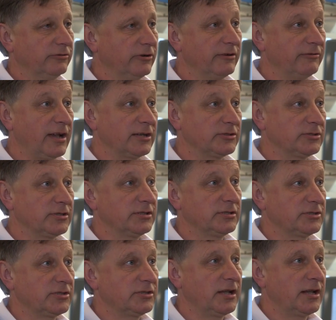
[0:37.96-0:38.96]

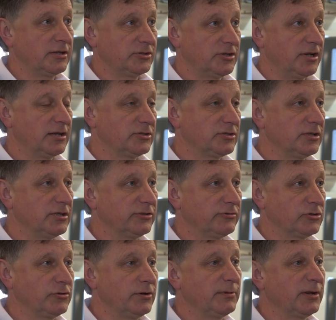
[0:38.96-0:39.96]
five-axis uh, CNCs
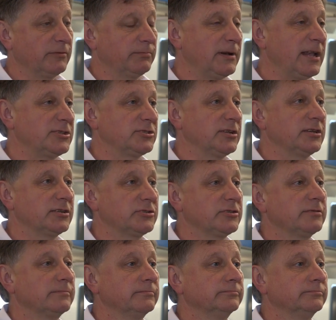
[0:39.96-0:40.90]
for trimming of plastics.